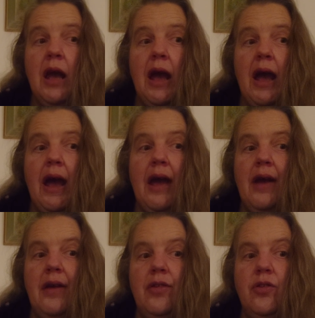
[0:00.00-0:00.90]

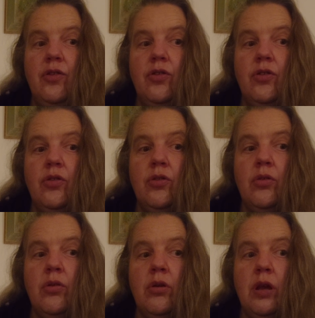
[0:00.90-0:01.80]
And
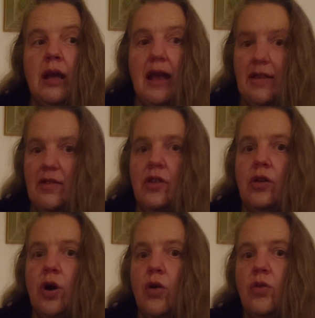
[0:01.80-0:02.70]
it's a
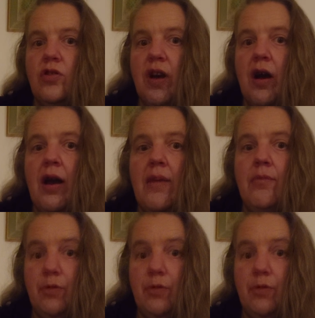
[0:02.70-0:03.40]
long time